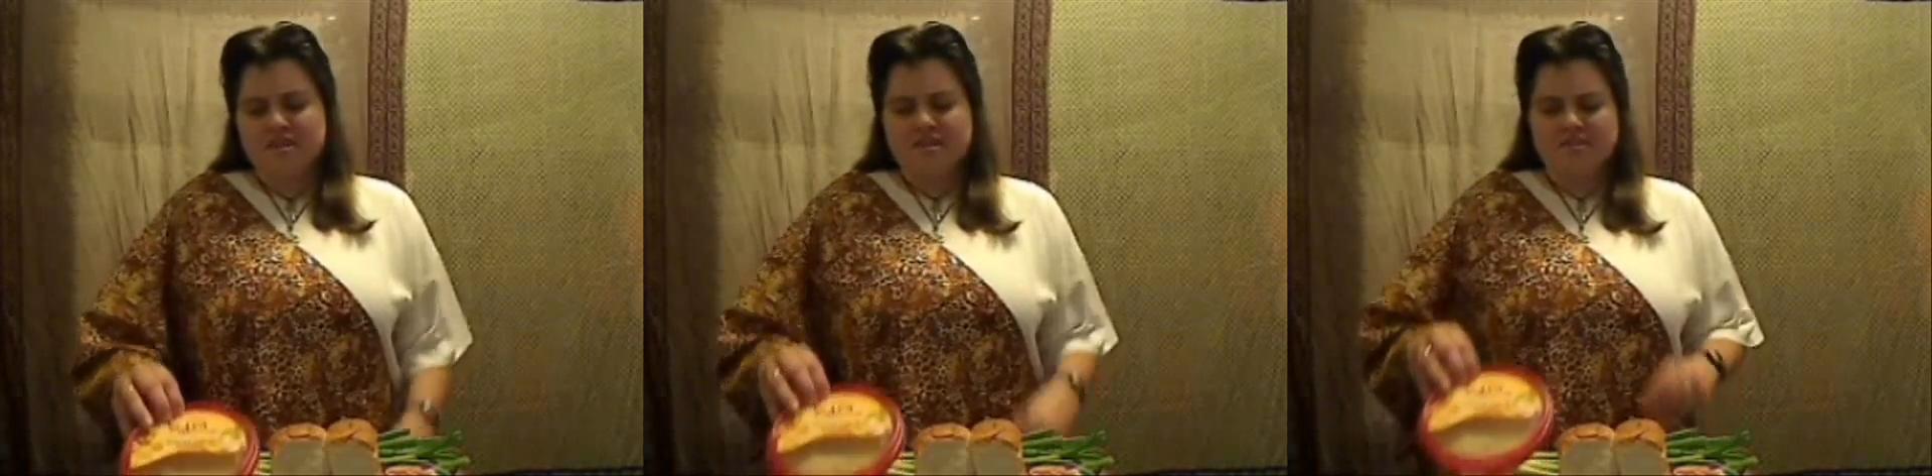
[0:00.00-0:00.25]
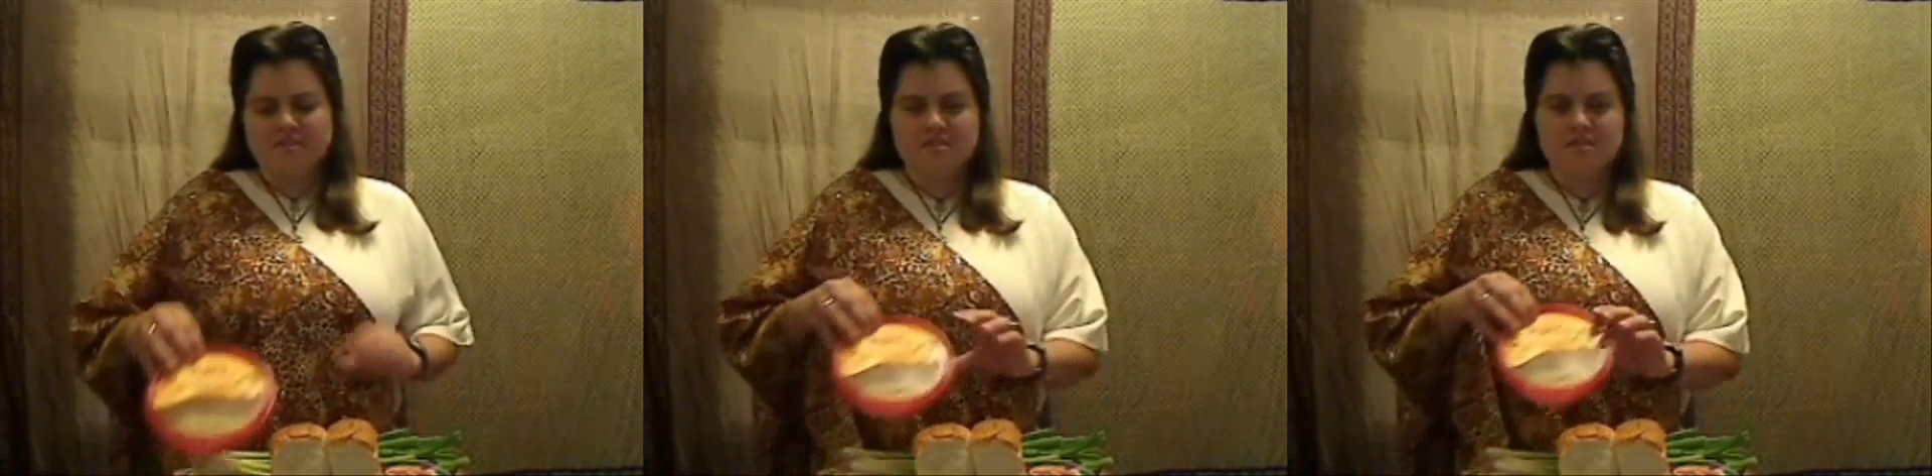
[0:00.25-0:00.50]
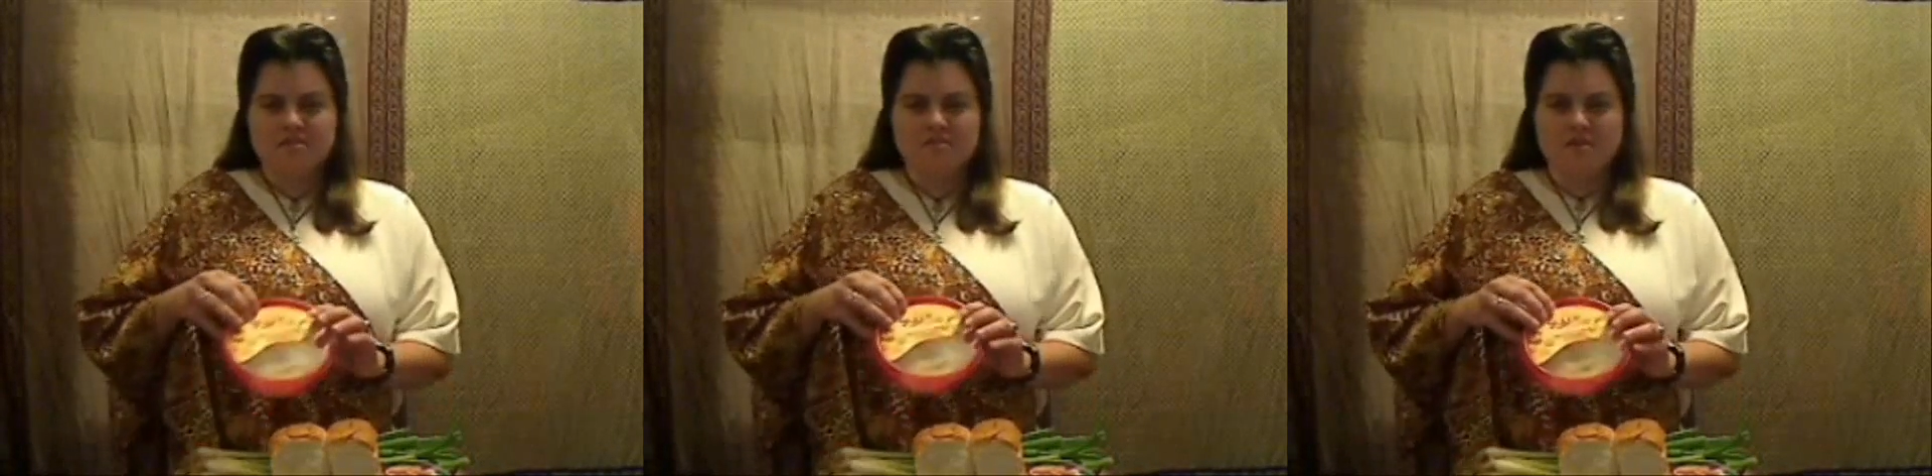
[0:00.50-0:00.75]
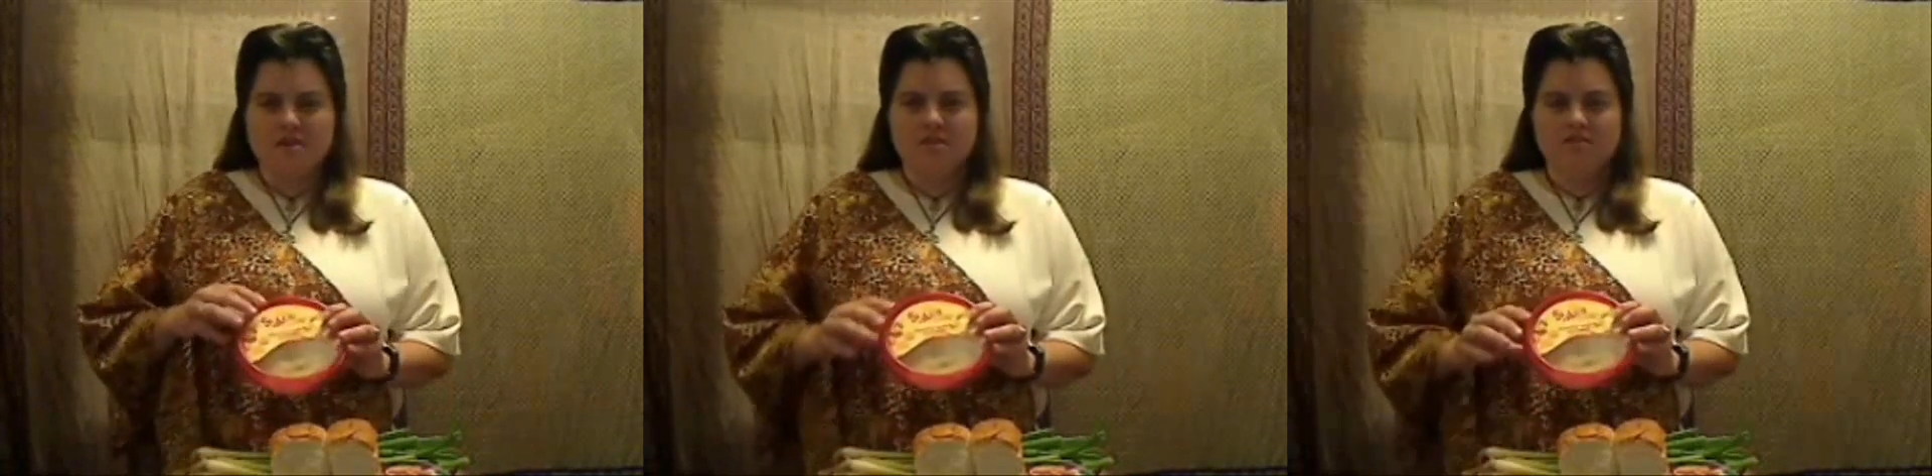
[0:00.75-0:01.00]
given that these
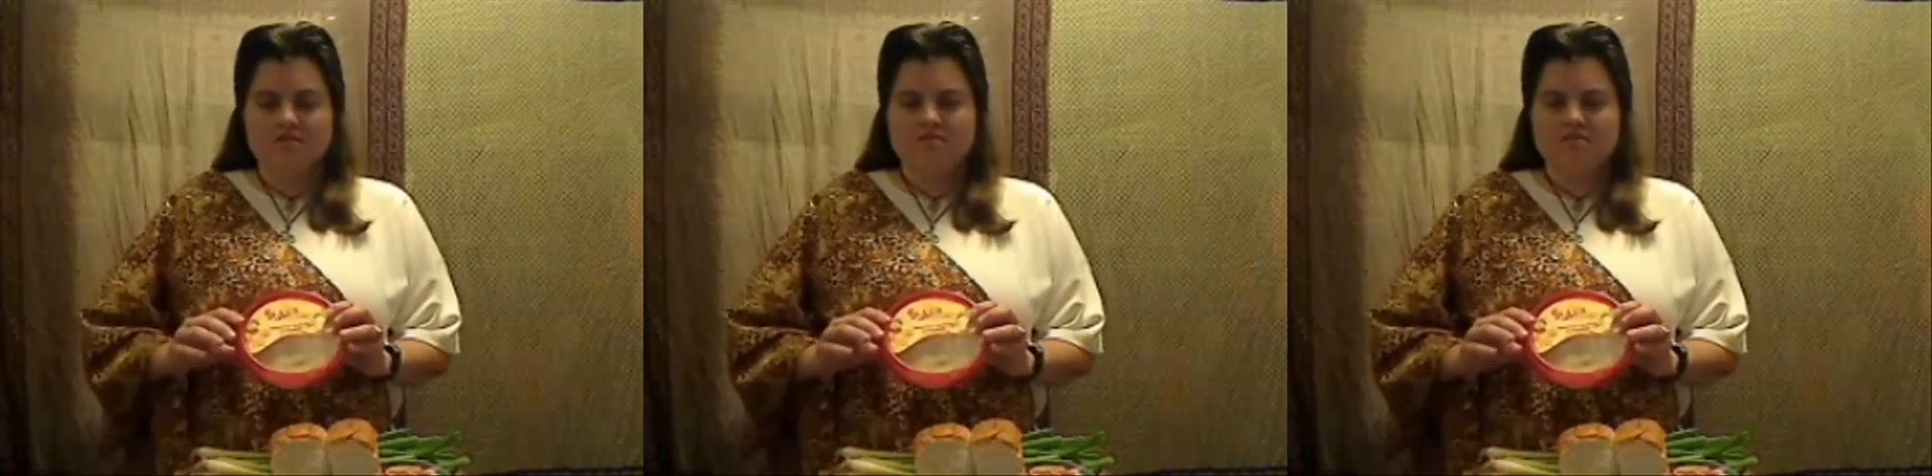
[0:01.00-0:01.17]
were called